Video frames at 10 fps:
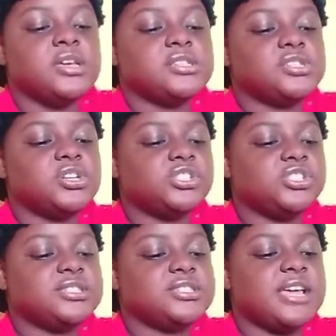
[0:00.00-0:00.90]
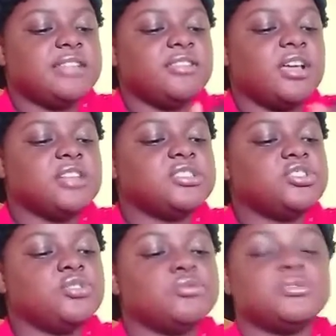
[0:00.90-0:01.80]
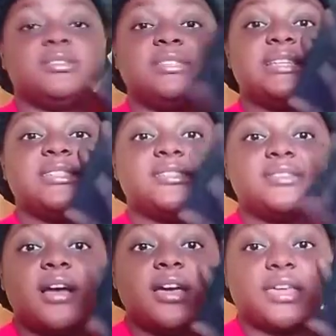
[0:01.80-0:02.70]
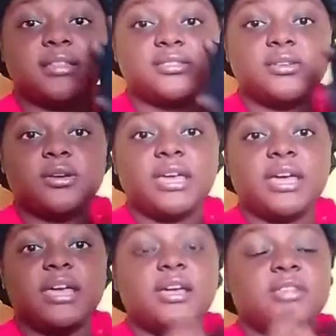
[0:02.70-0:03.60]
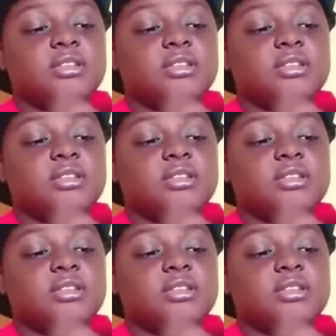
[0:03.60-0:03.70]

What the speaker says: So she said not to use these stockings, okay?